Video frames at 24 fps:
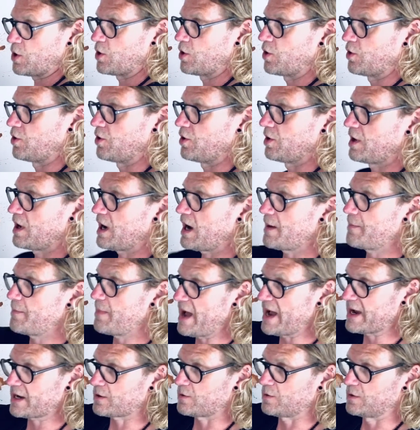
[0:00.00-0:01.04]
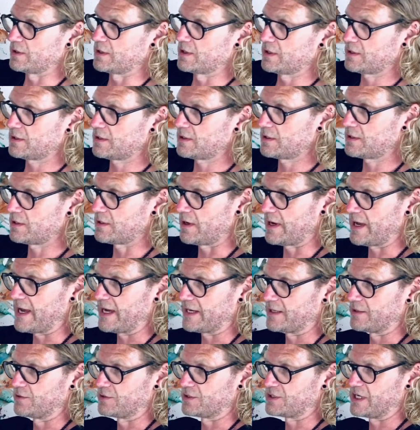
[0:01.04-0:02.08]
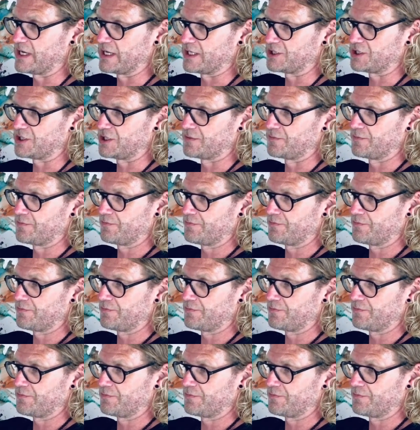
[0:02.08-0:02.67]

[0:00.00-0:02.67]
or a backward diagonal section.